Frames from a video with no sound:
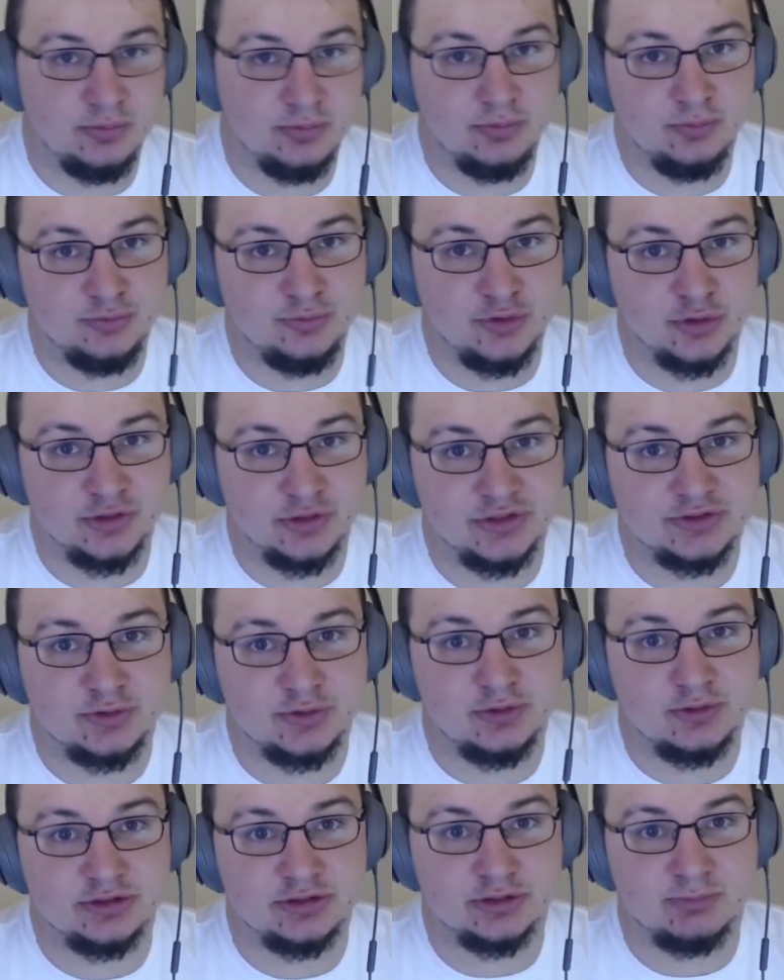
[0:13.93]
During this
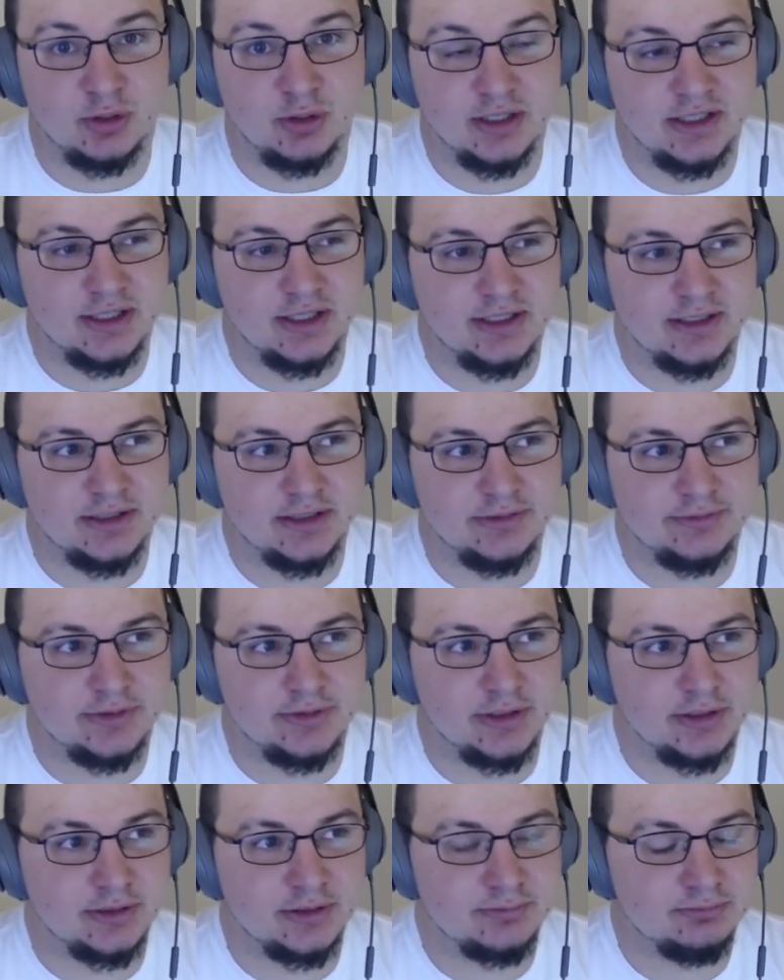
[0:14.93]
Christmas break I have,
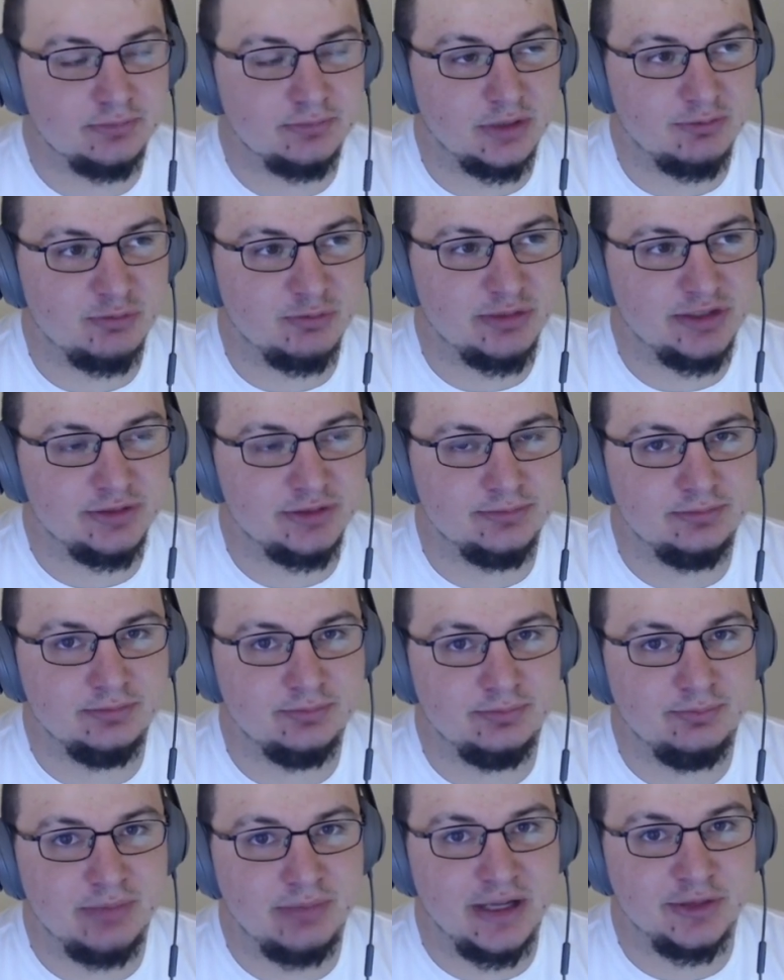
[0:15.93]
I'm going to be
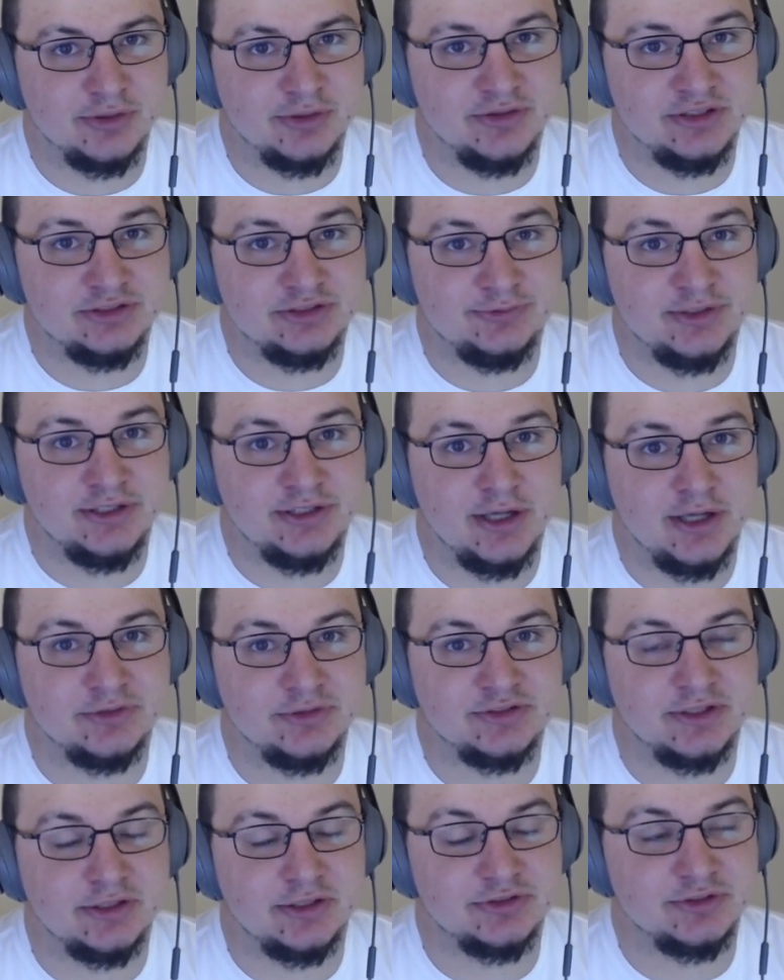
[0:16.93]
pounding these videos
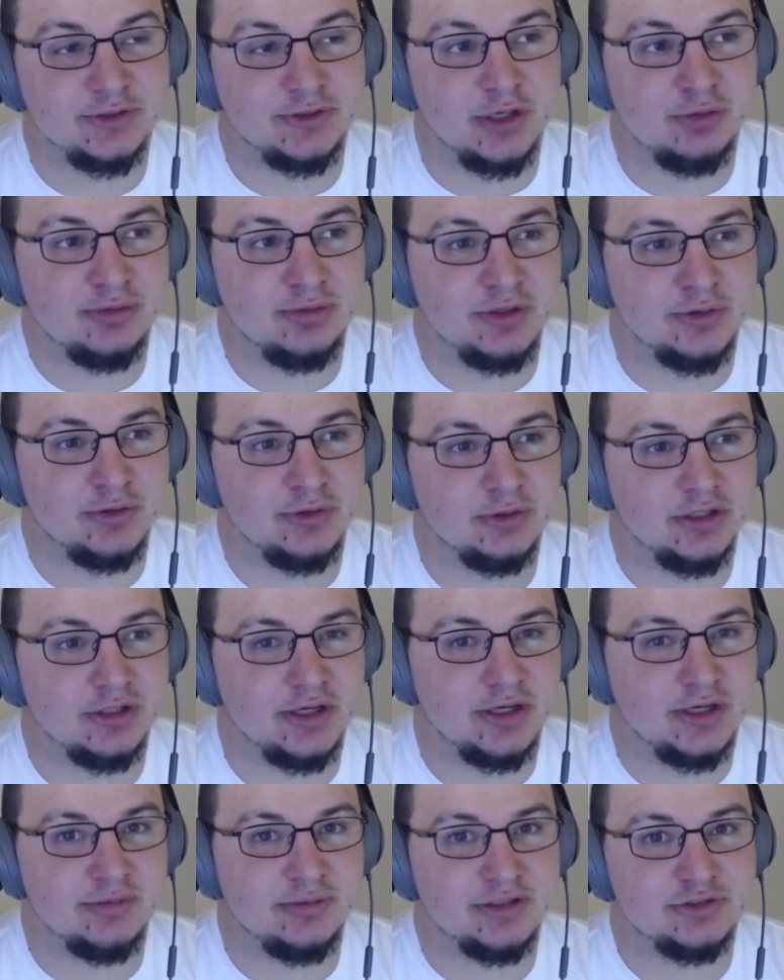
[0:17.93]
out, so y'all be on the lookout.
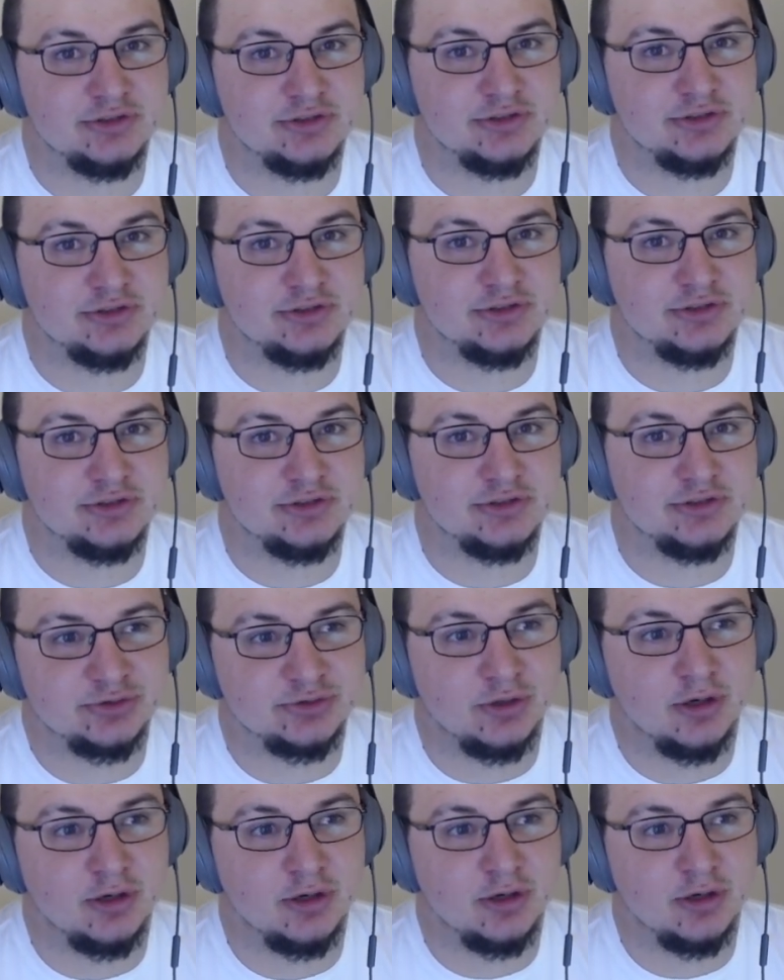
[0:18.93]
Make sure to like,
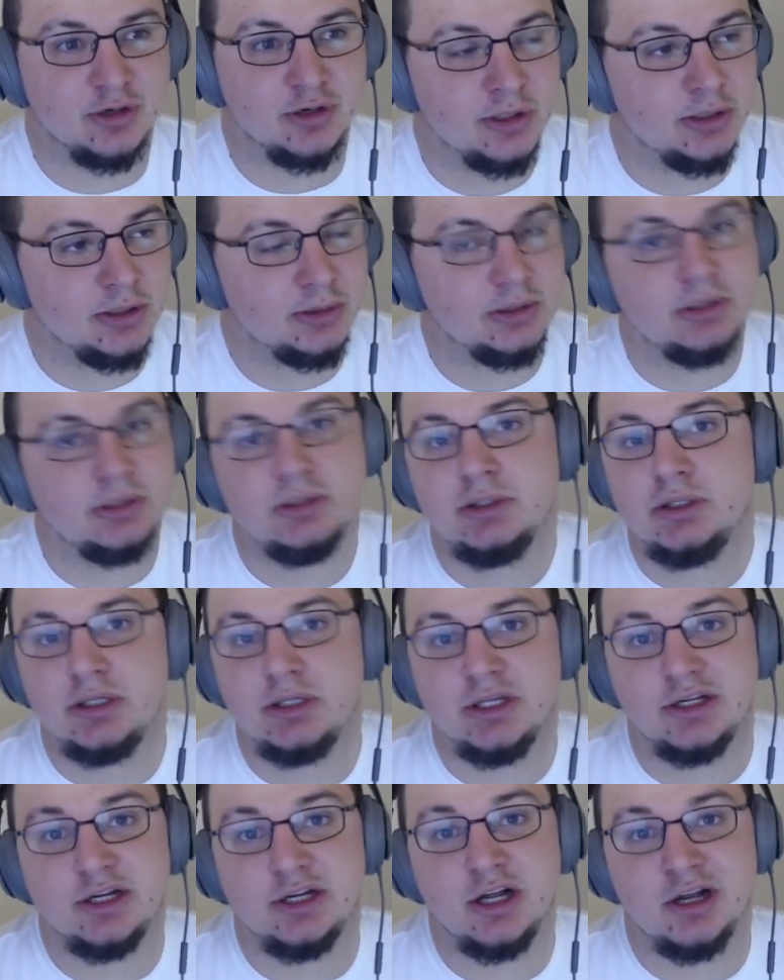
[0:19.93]
subscribe, and
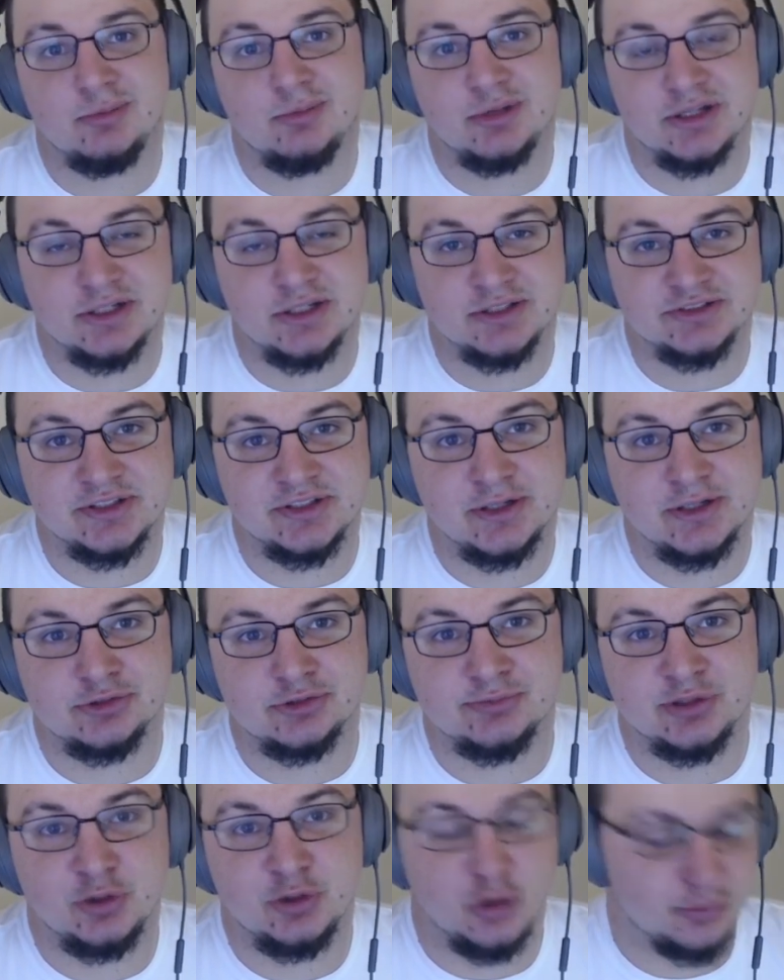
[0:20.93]
comment because it helps me
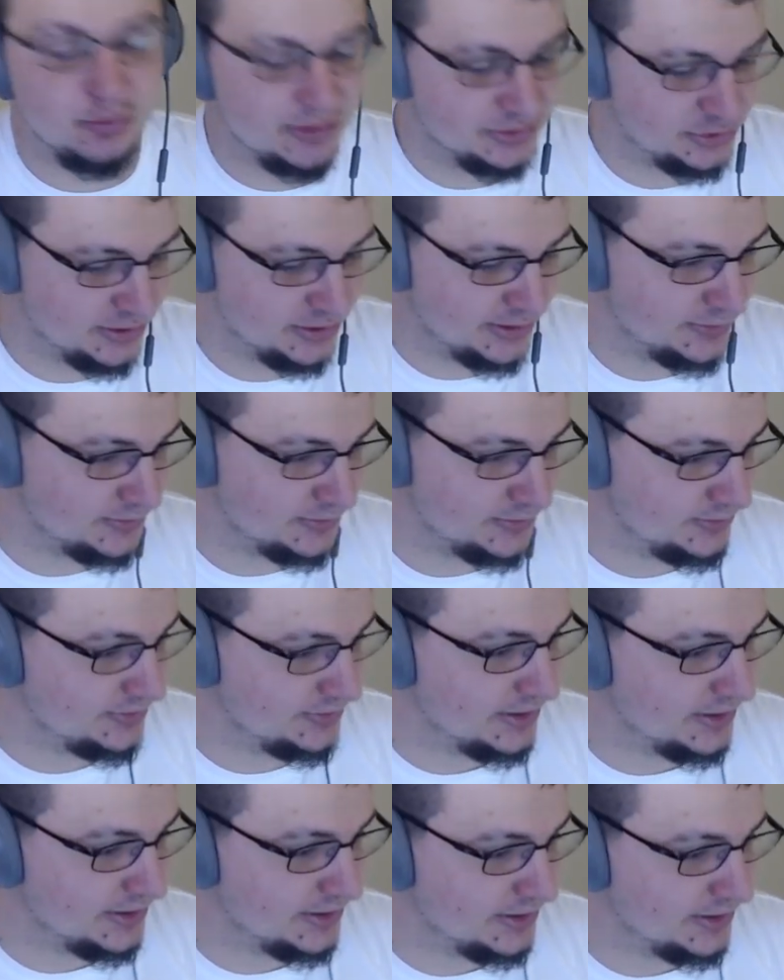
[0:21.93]
grow my channel. Thank you.